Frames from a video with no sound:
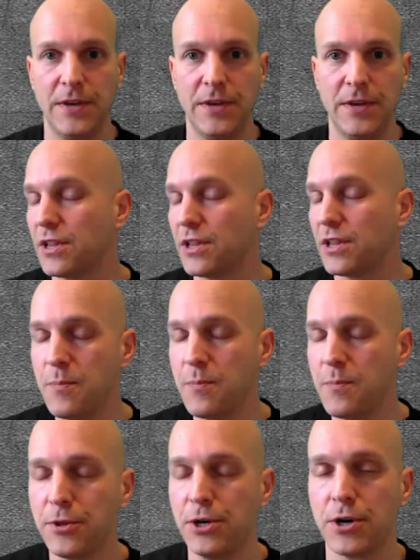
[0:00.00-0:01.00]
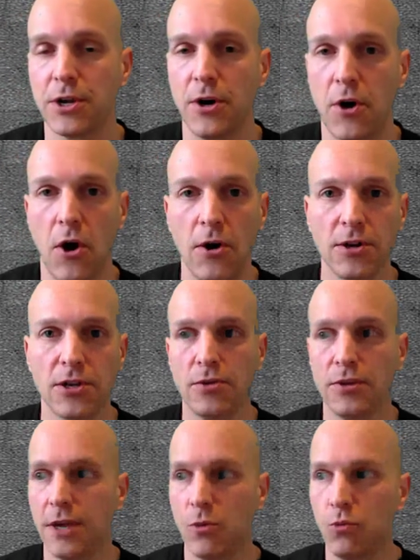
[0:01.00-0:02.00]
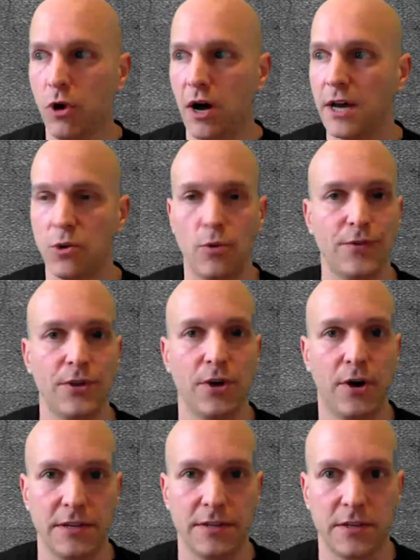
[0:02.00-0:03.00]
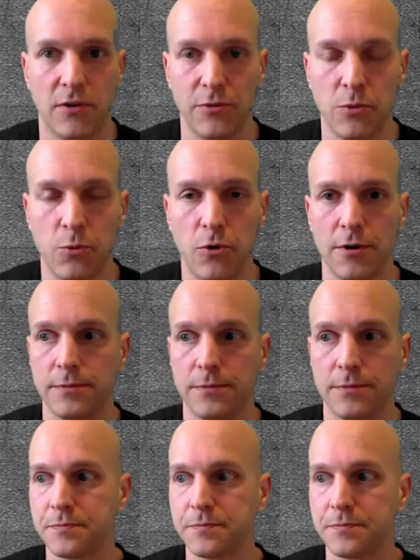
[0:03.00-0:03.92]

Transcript: And there's a lot of people that are going to argue that, well, I don't want the dog to self-reward.